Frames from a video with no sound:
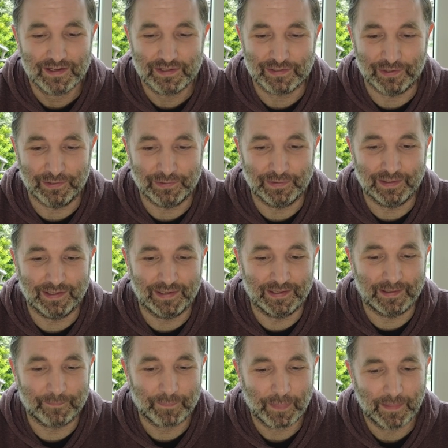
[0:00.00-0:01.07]
So
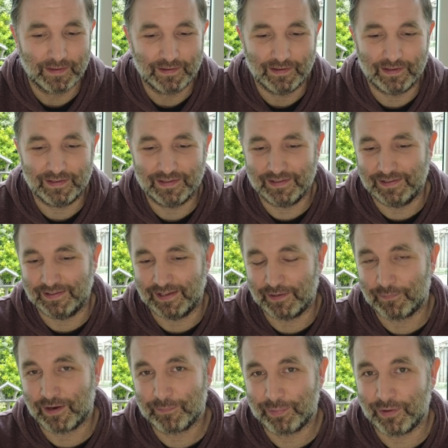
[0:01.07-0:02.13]
at
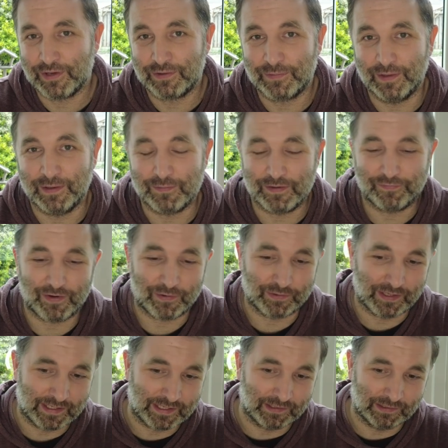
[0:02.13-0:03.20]
one point we found
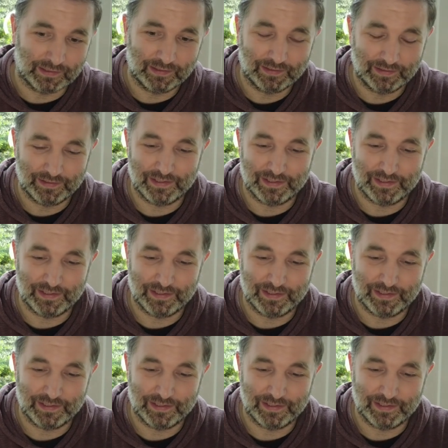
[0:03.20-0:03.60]
a little